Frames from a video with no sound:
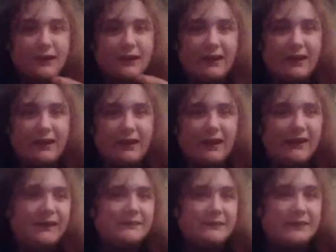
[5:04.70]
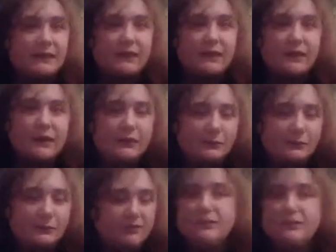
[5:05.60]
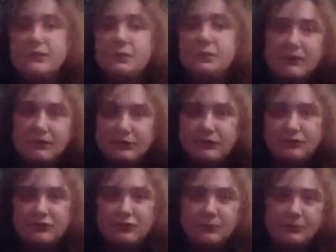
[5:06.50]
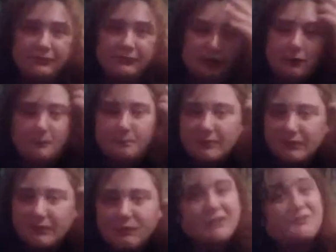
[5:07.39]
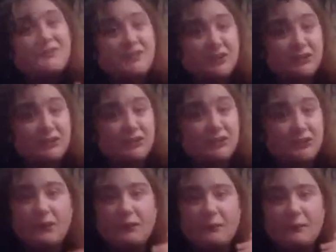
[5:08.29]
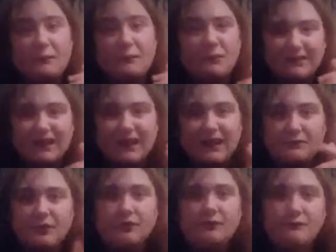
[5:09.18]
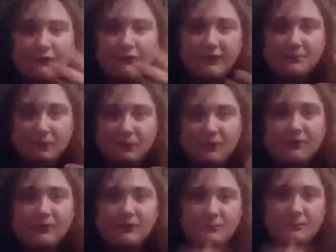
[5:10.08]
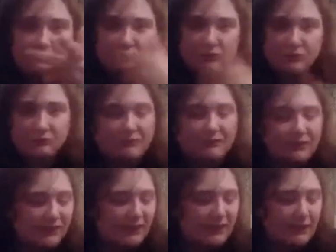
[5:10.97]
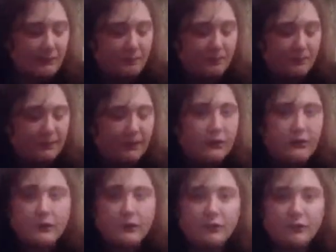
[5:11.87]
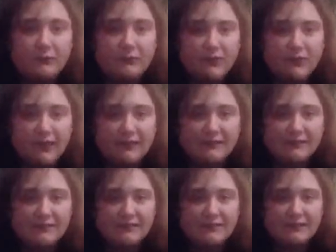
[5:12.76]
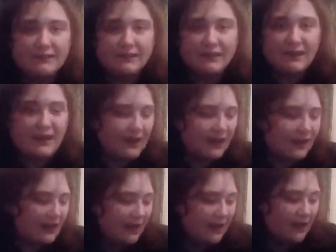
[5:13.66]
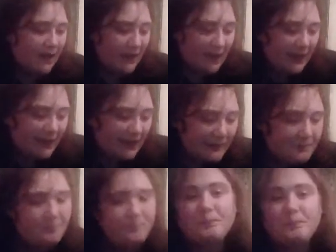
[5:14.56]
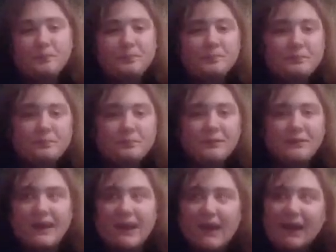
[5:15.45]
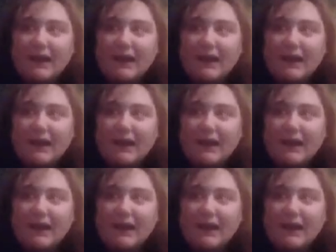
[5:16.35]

and post it up on my YouTube. So if you watch this on YouTube, I'm actually live on Facebook doing this. But yeah,